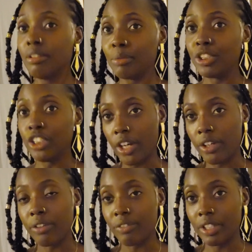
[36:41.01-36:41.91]

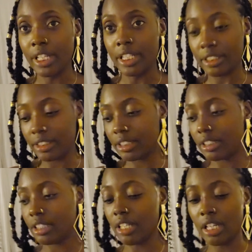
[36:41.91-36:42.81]
majority of the
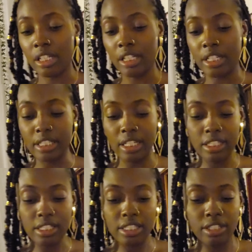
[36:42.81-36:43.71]
nights I'd light the
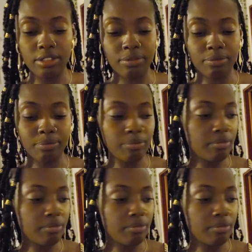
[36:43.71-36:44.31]
incense.